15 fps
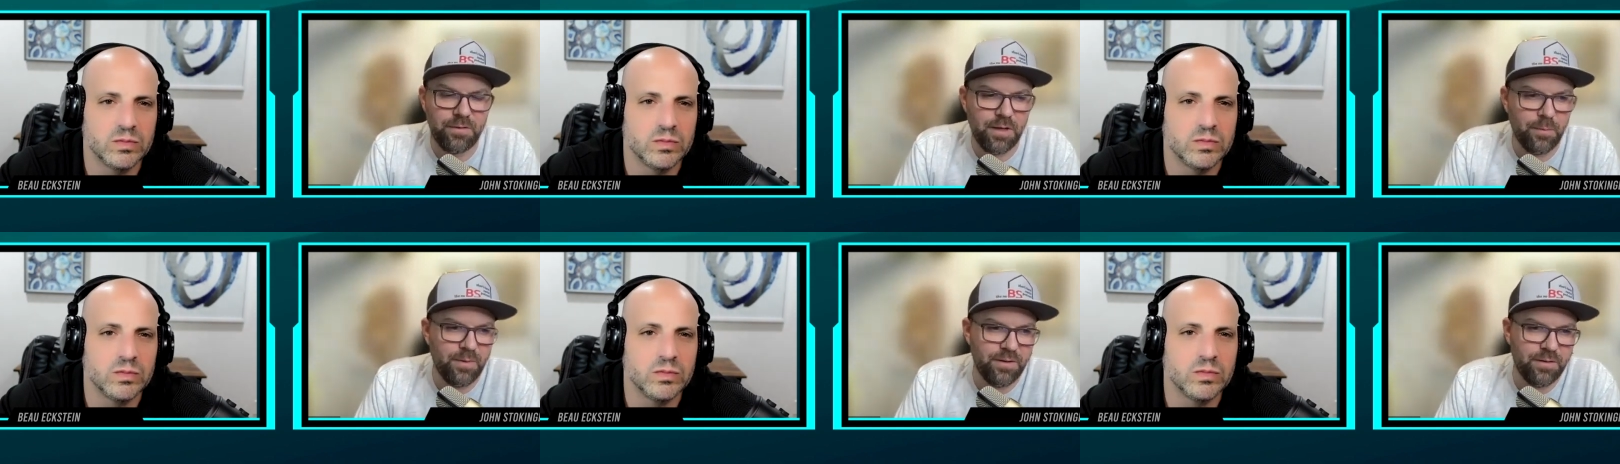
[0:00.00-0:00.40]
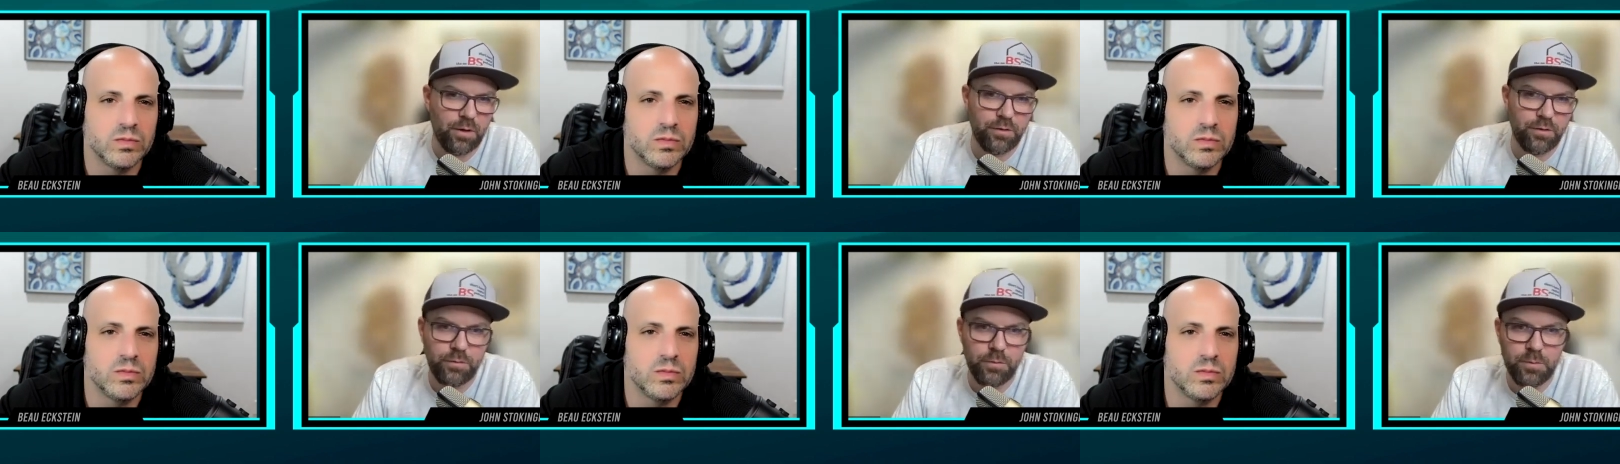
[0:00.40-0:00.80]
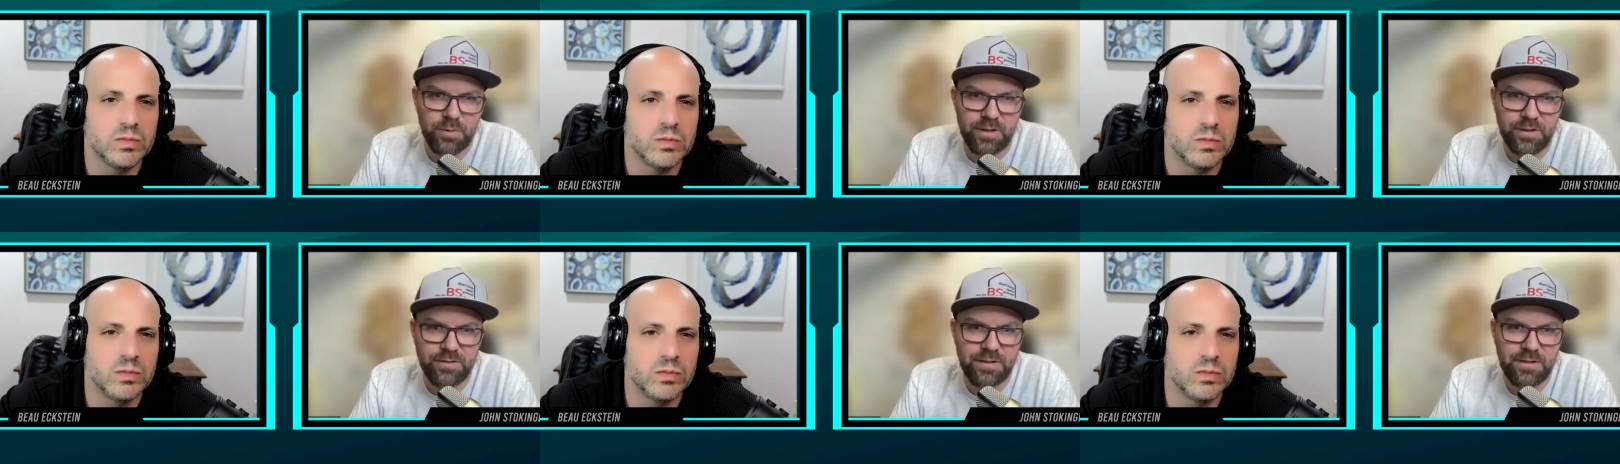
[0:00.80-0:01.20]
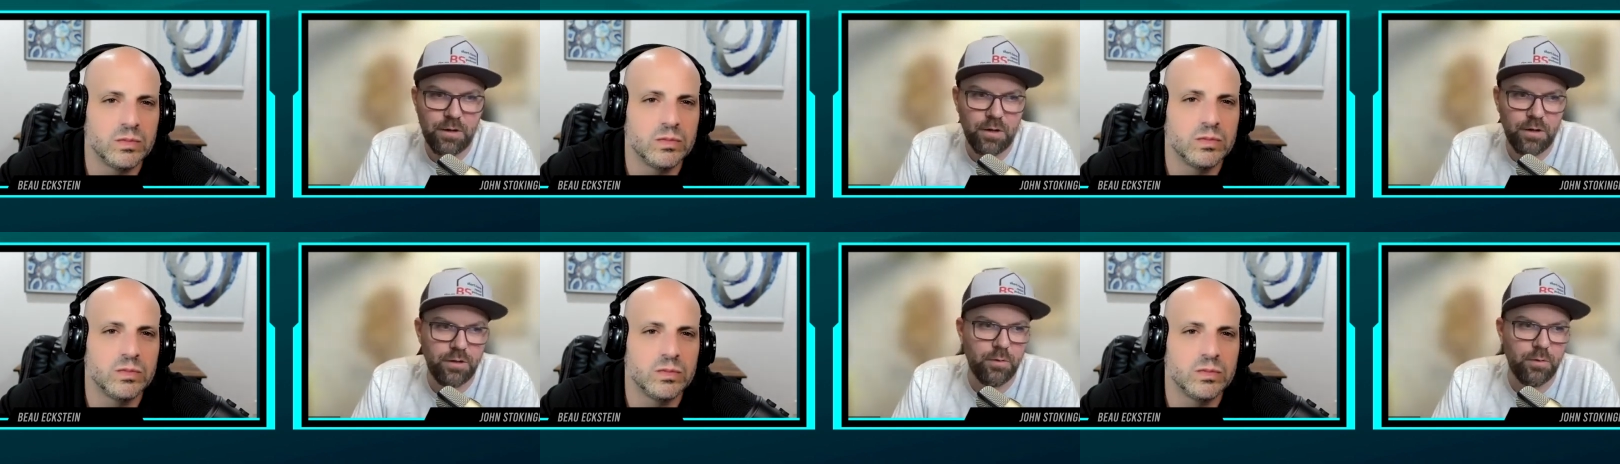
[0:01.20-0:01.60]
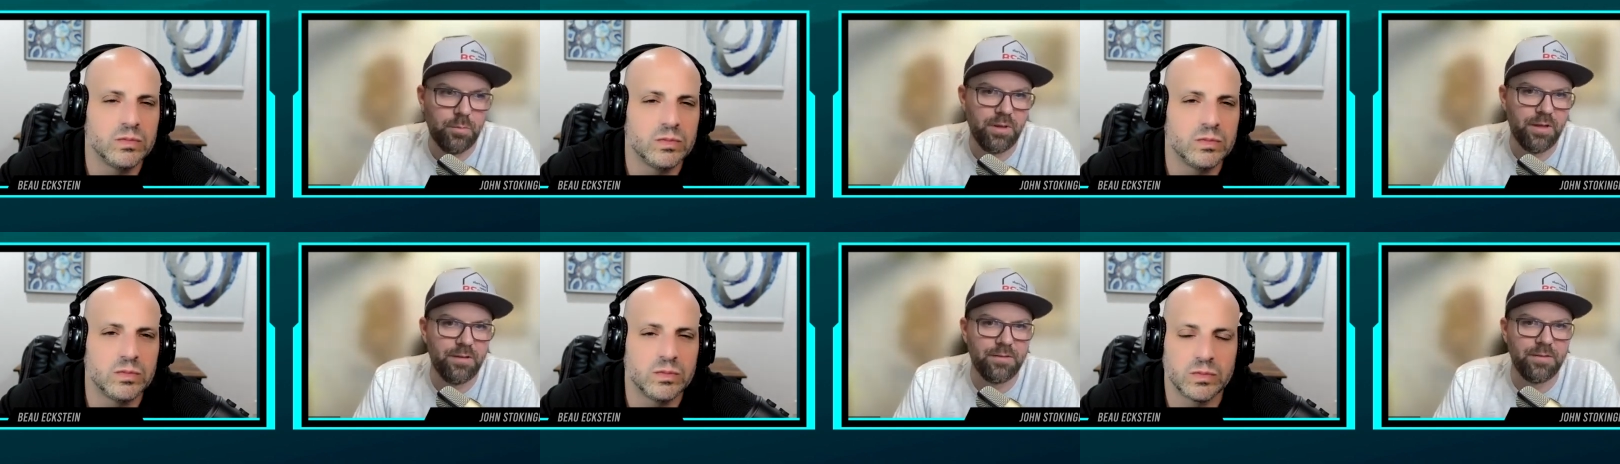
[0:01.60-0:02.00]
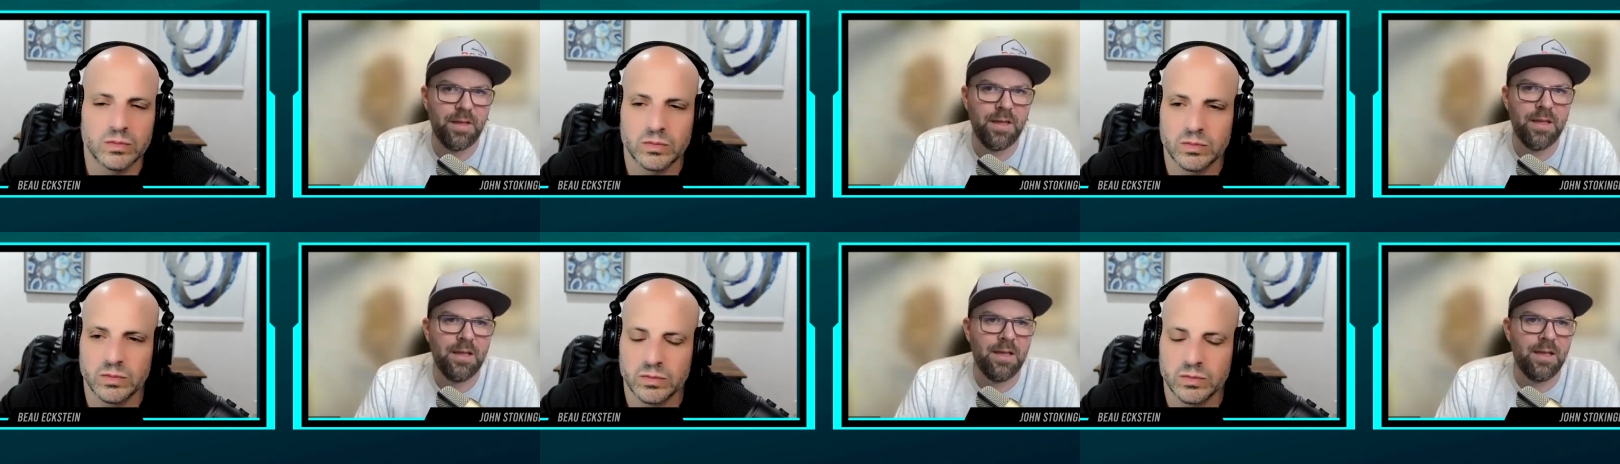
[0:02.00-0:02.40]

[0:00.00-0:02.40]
Speaker 1: The company's called TruPlace, T R U Place,